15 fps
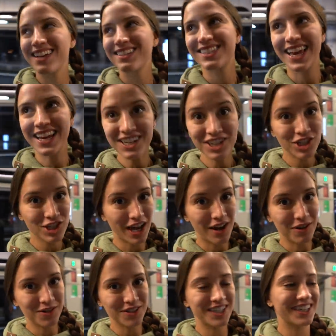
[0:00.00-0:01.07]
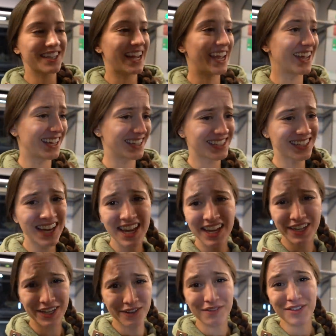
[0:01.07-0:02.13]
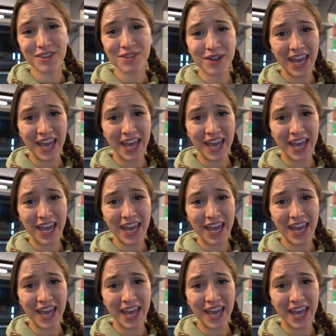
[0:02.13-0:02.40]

take a shower, and give you